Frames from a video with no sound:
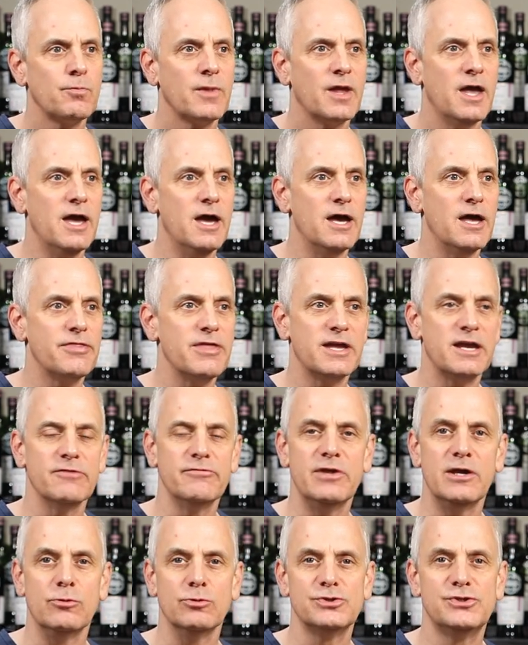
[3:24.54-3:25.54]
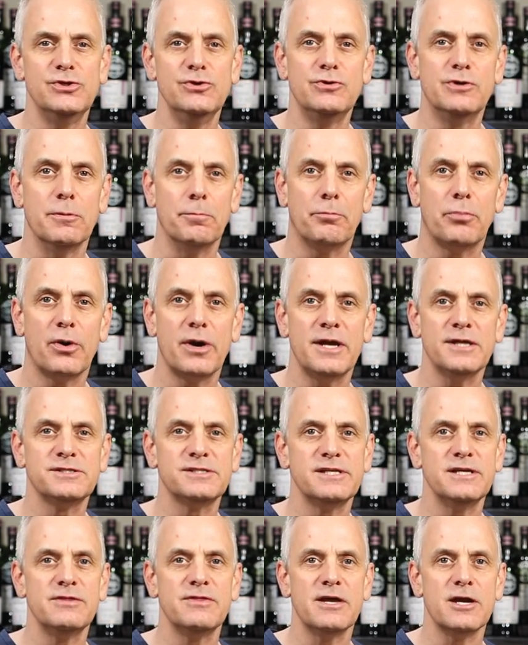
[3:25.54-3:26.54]
Uh, I think everything was too
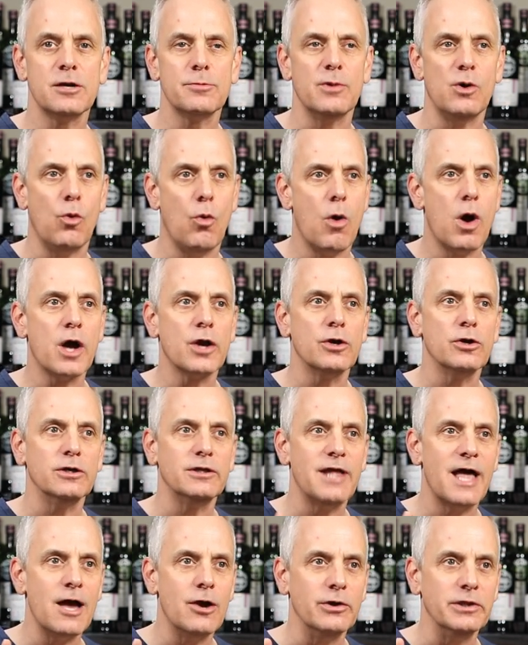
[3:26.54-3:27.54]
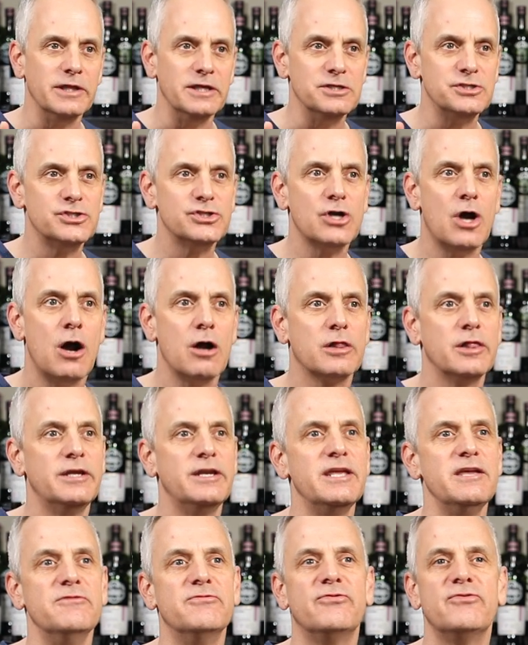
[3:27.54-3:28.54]
compressed in there, but water allowing these
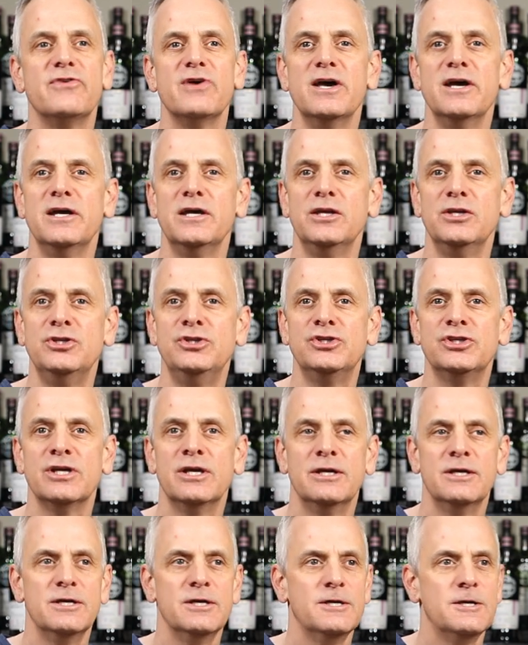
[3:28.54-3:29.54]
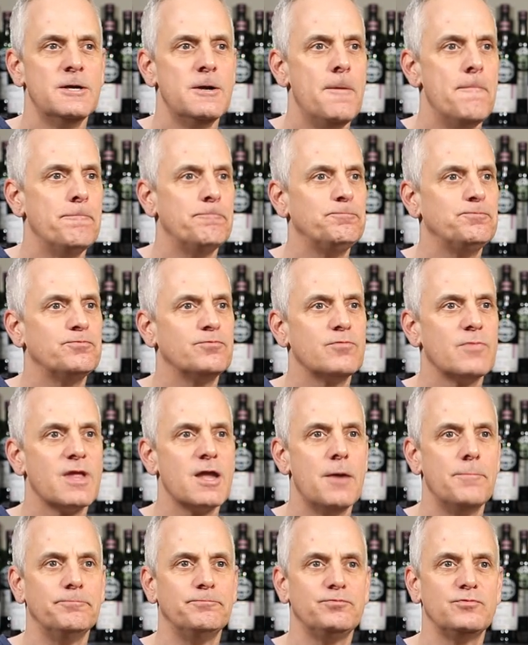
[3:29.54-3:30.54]
chocolatey fudge,
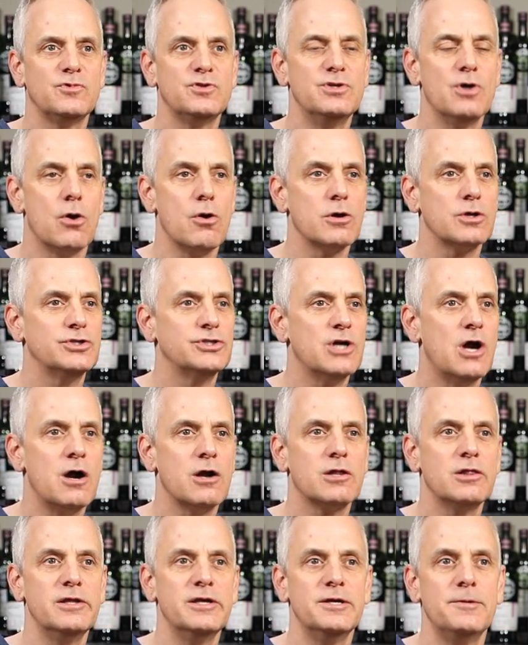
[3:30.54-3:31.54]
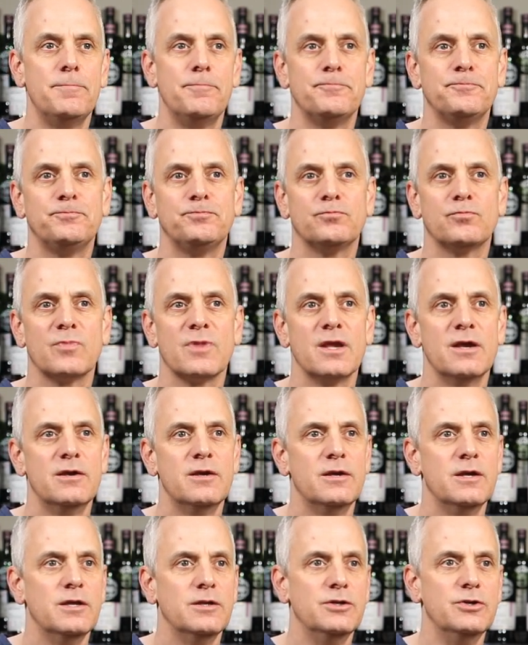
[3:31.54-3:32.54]
dark chocolate
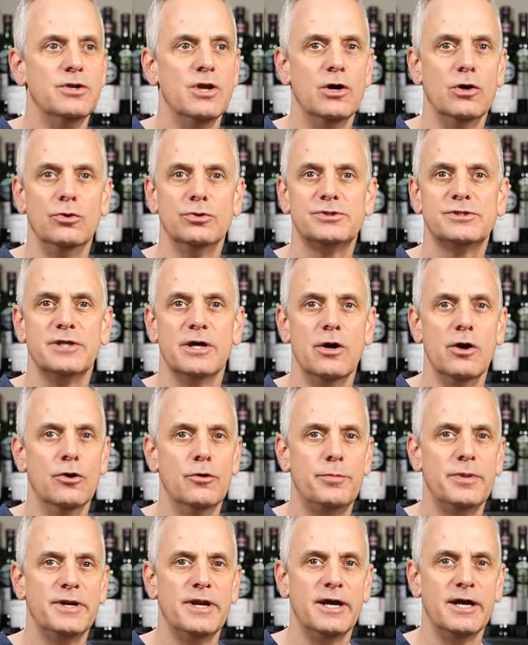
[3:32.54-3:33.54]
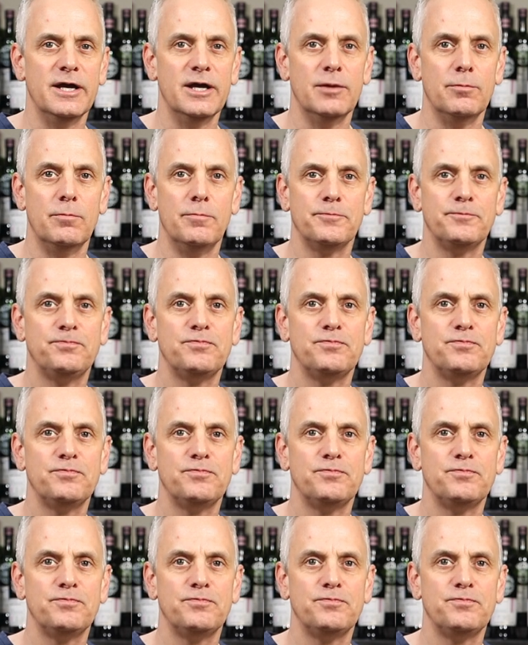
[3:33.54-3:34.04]
notes to open up.